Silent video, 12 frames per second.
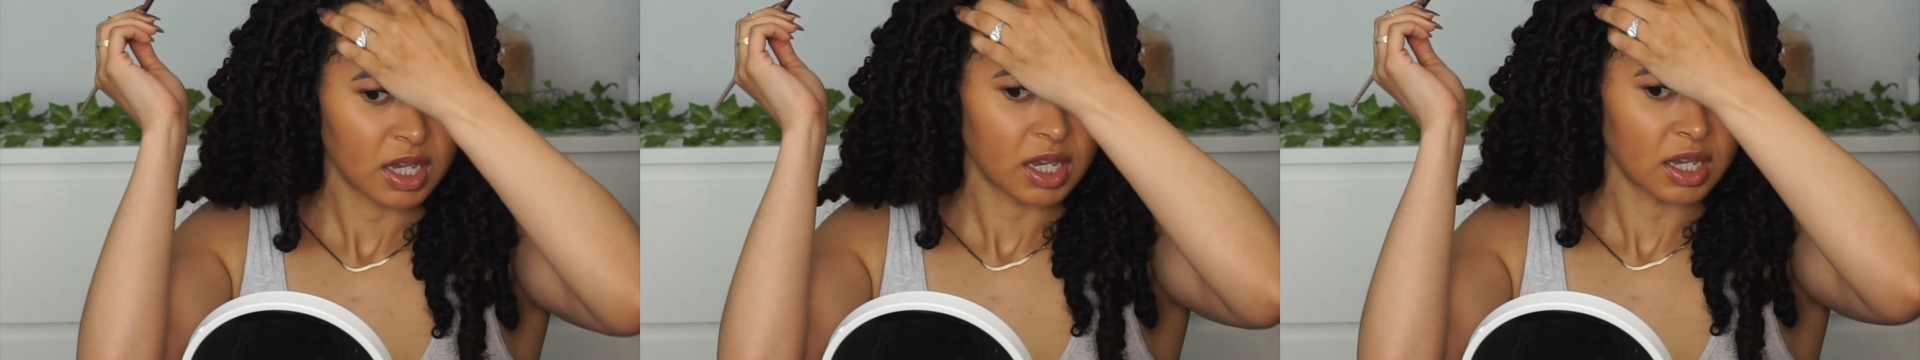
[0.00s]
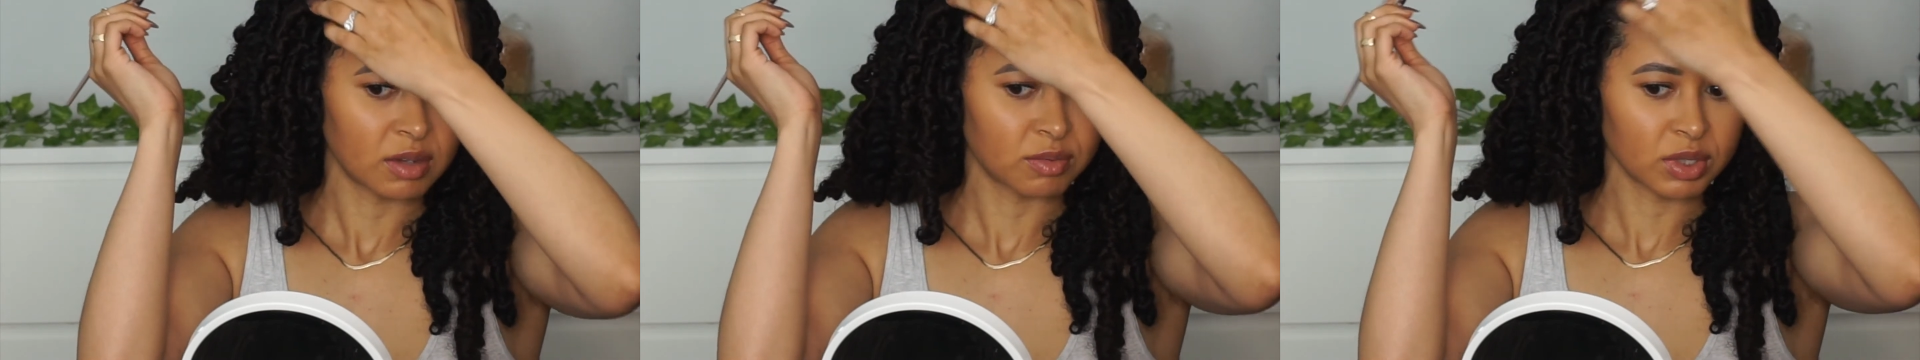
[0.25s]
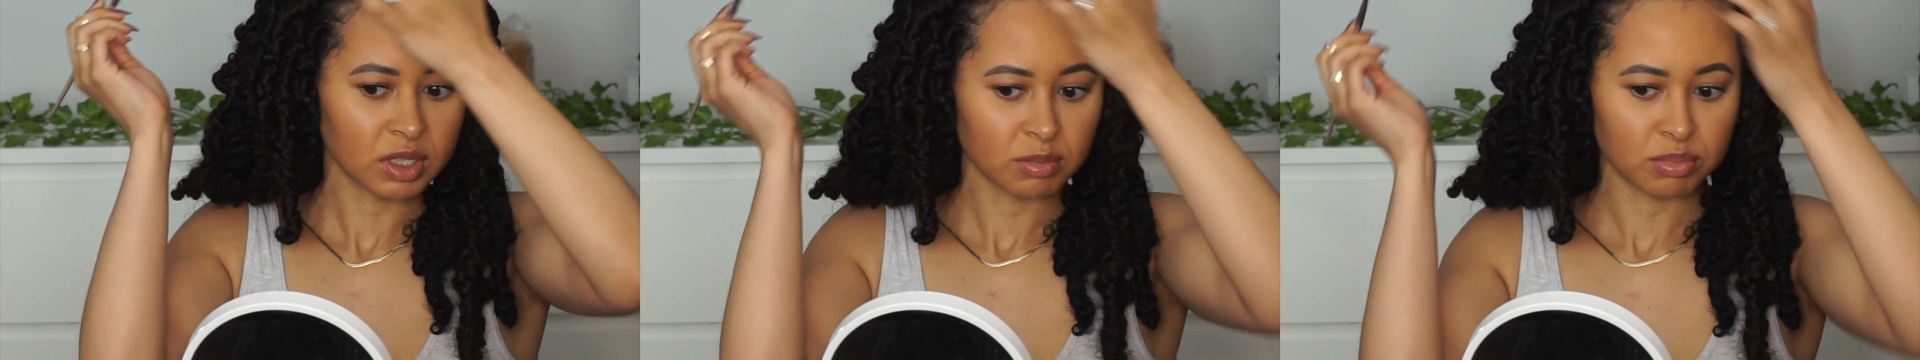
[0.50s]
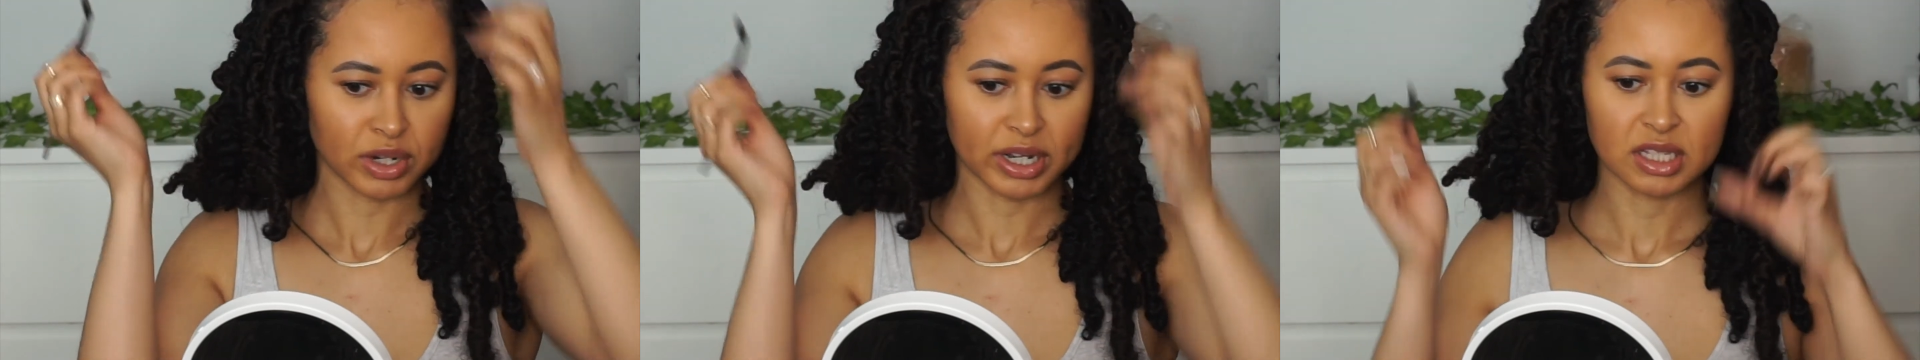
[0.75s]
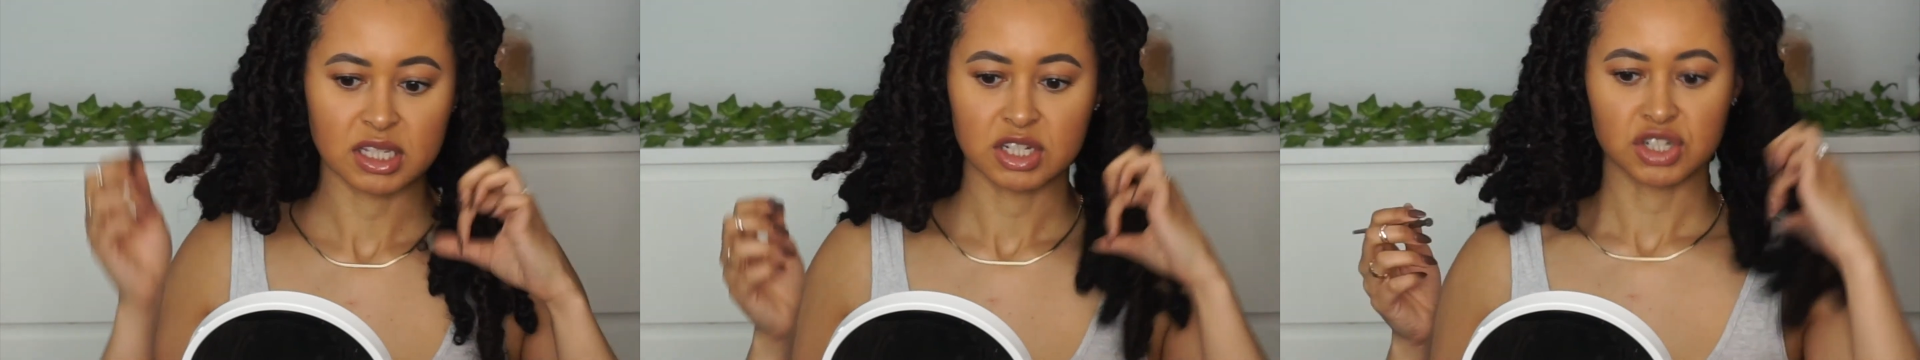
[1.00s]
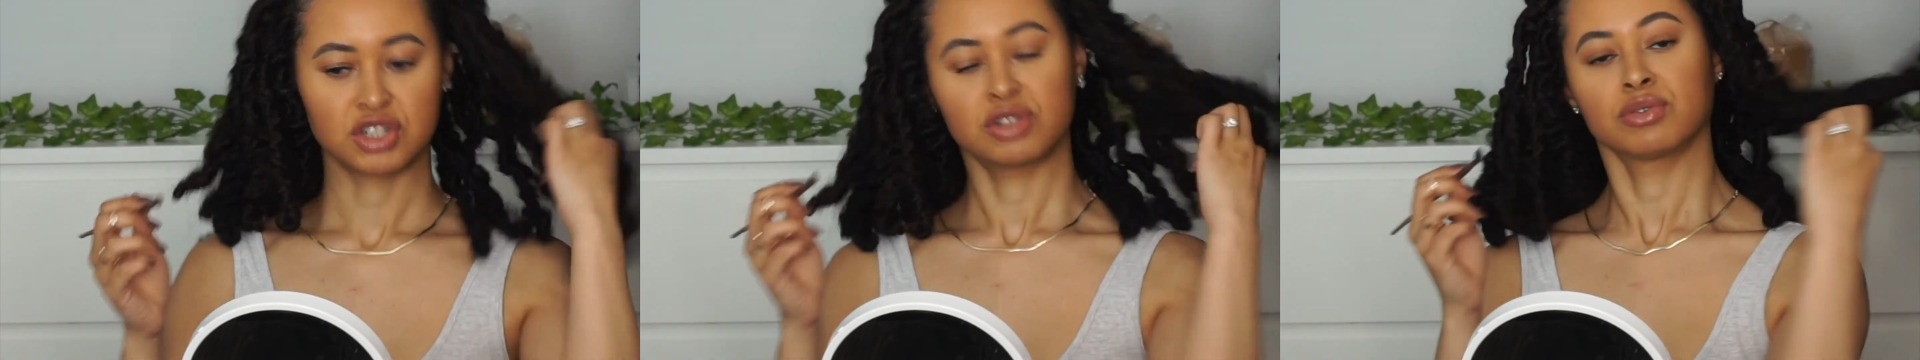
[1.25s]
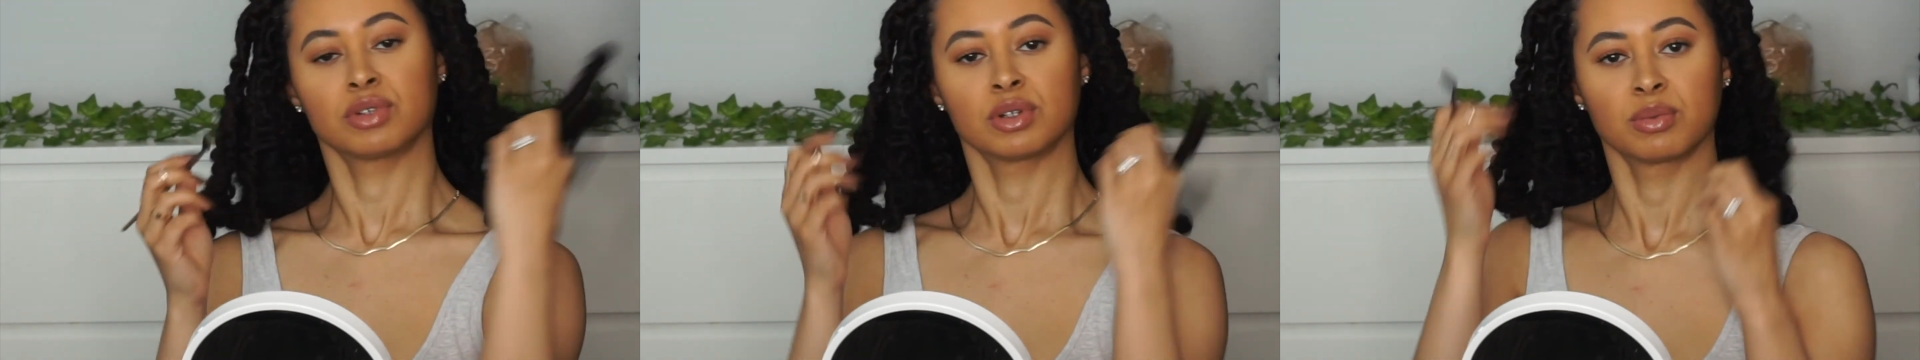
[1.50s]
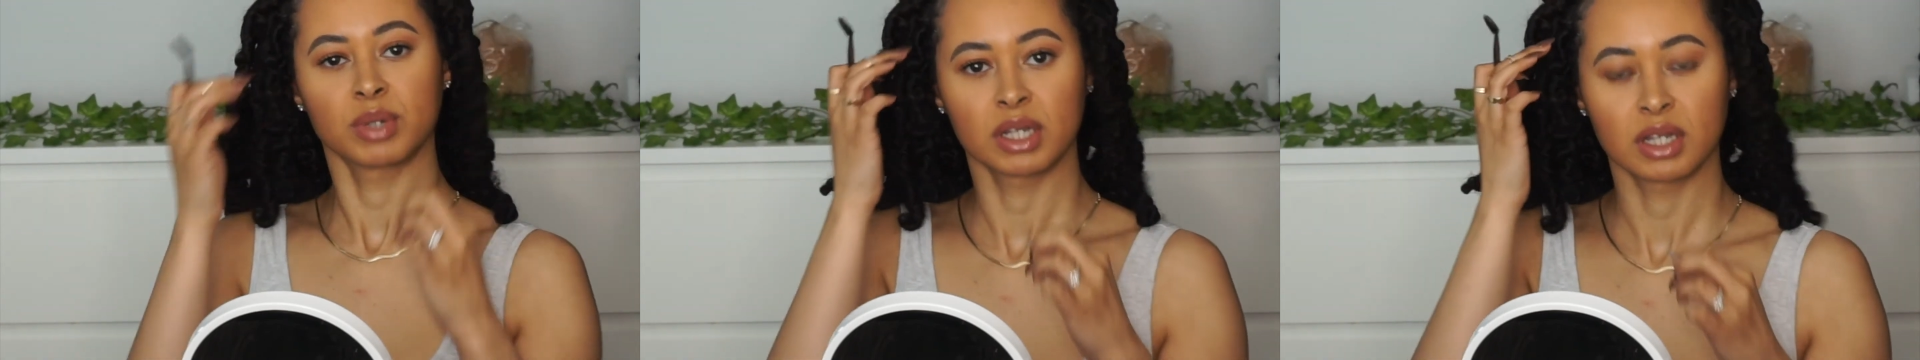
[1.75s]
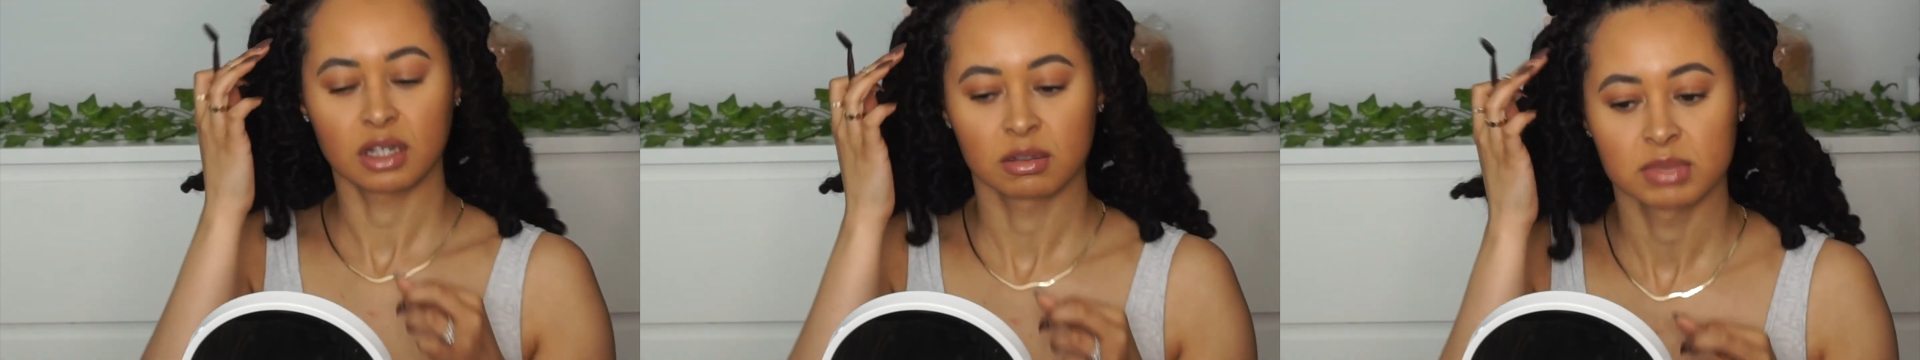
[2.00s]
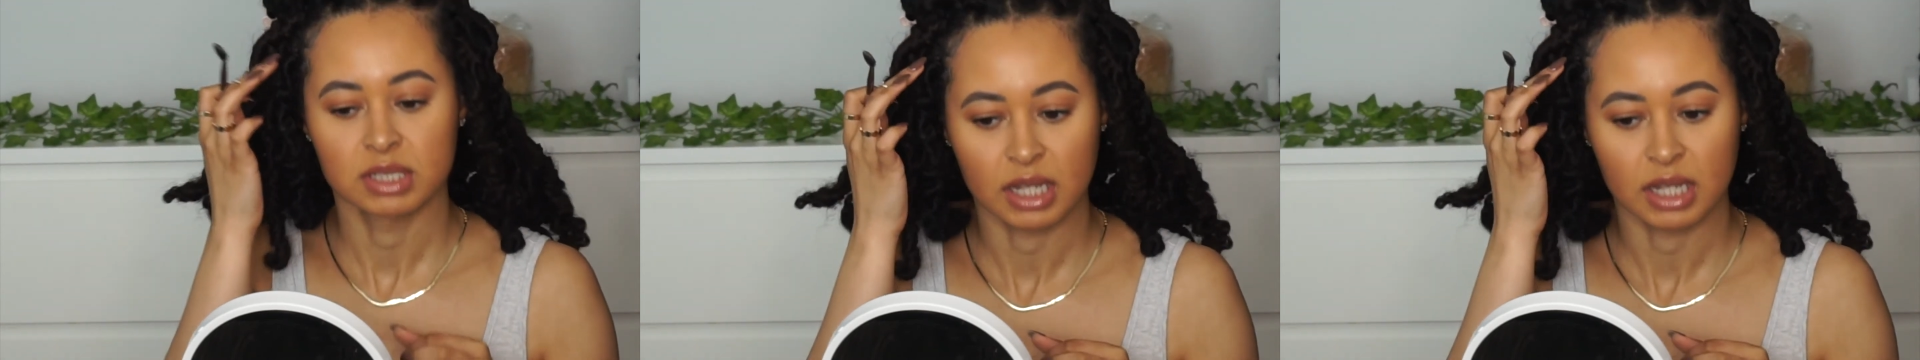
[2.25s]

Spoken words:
and really braids in general, when it comes